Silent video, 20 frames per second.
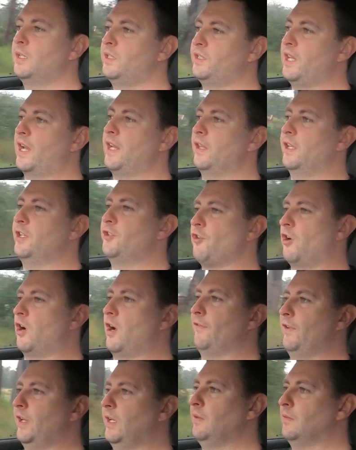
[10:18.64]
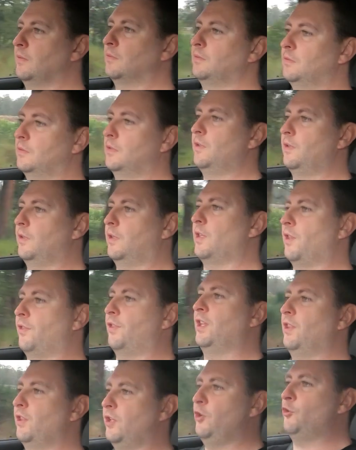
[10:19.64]
Daily driving, the
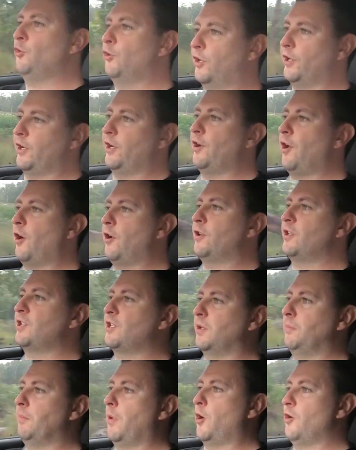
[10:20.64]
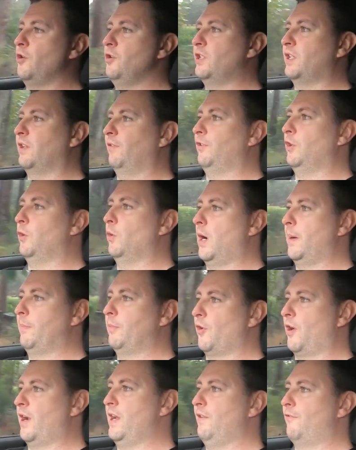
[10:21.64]
thing that you're going to notice the most if you
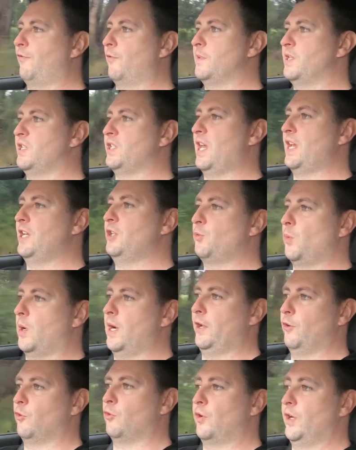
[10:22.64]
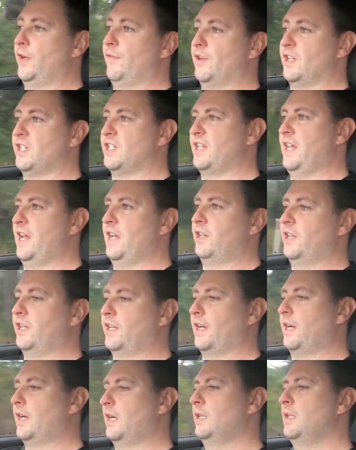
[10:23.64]
upgrade from a stage 1 or even a standard
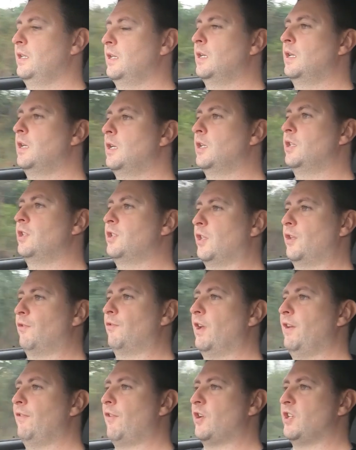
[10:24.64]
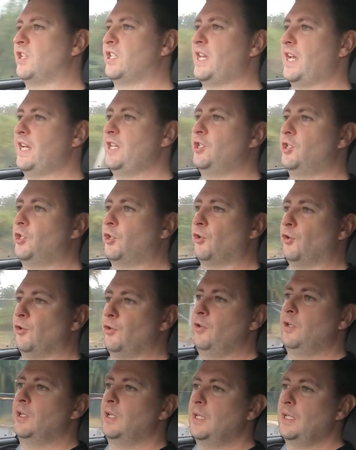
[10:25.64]
car to the Revo stage
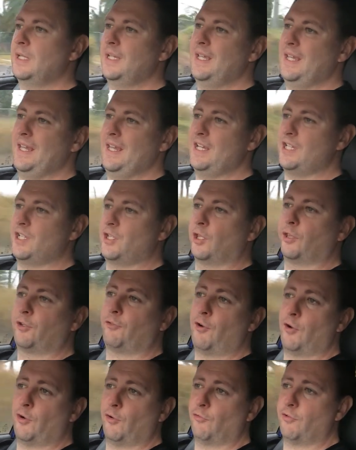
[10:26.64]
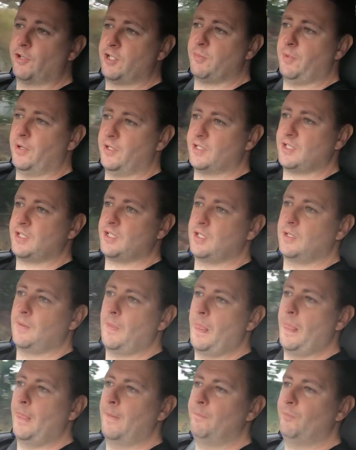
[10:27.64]
2 is the throttle response.
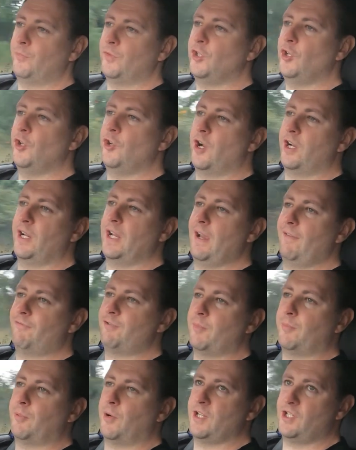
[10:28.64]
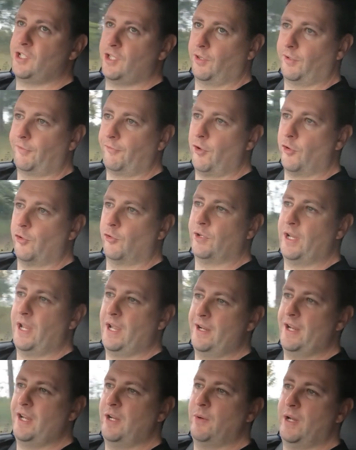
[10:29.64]
You don't have to press the throttle
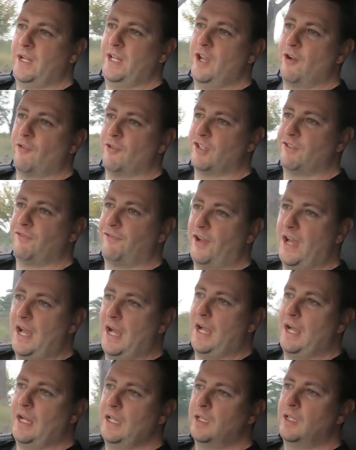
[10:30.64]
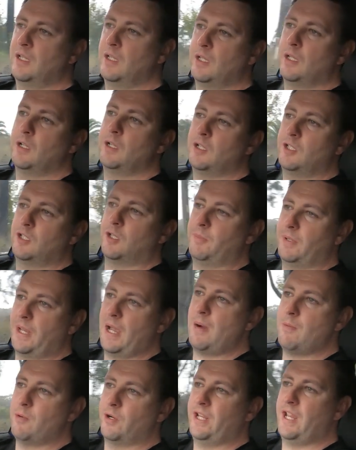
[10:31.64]
down anywhere near as far to be
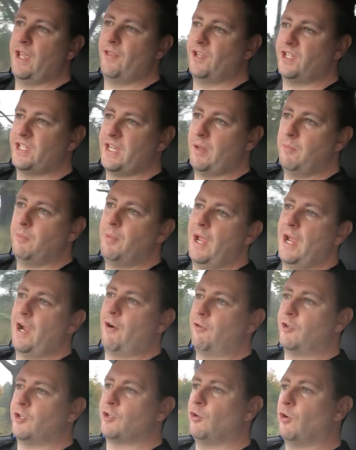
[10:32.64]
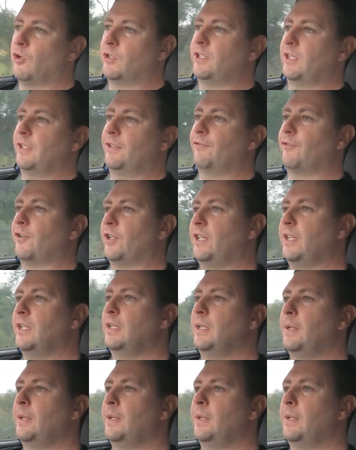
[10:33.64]
able to get the same power and torque delivery.